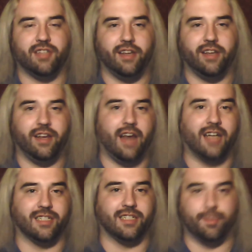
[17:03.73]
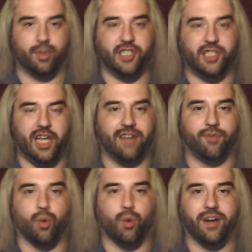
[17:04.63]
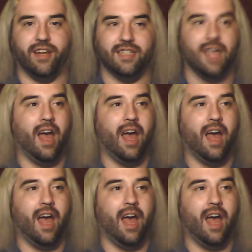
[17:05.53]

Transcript: in it. I just appreciate it for what it is.